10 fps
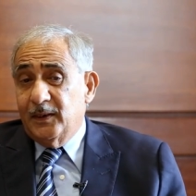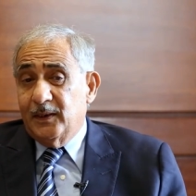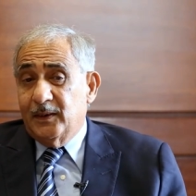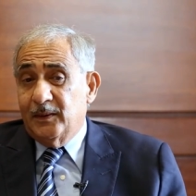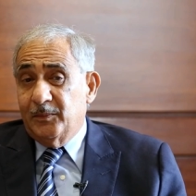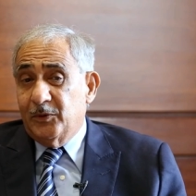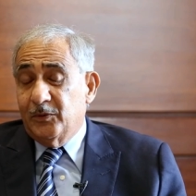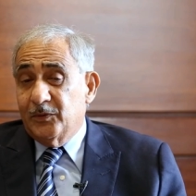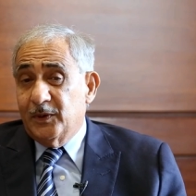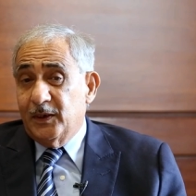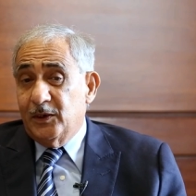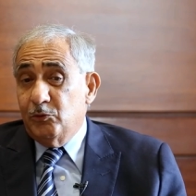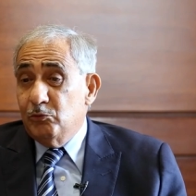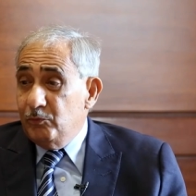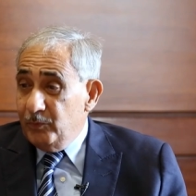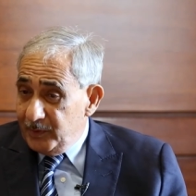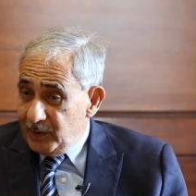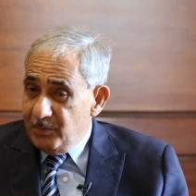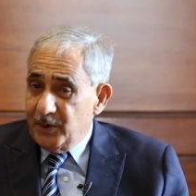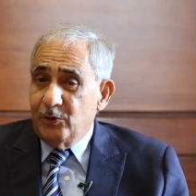uh, because I knew
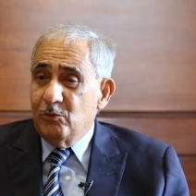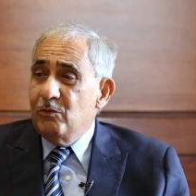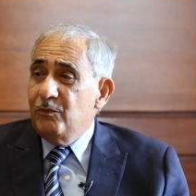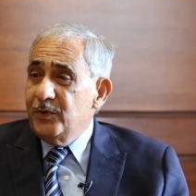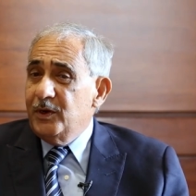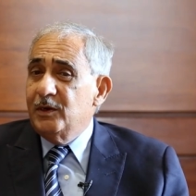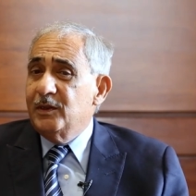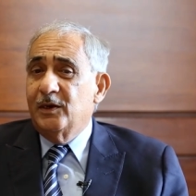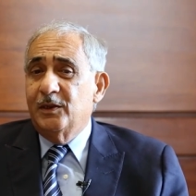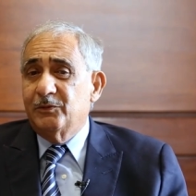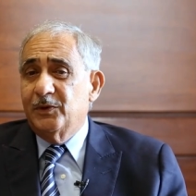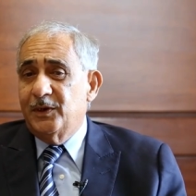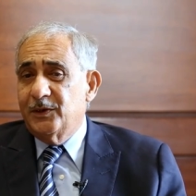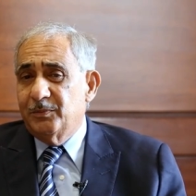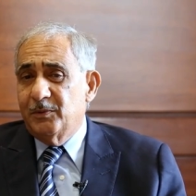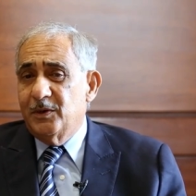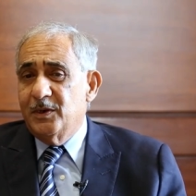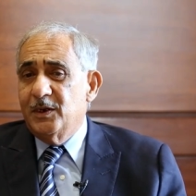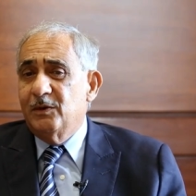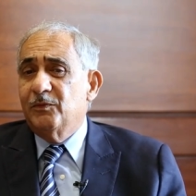within my own field that there's a desperate
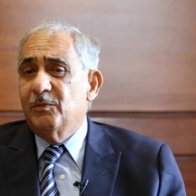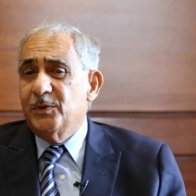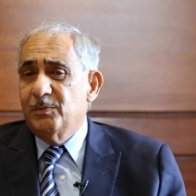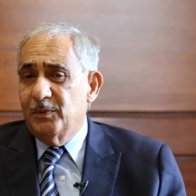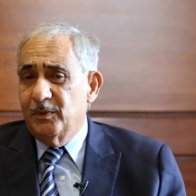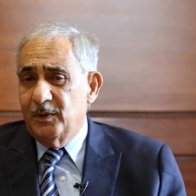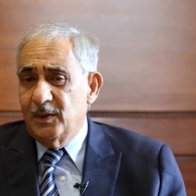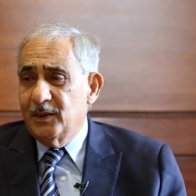need for people.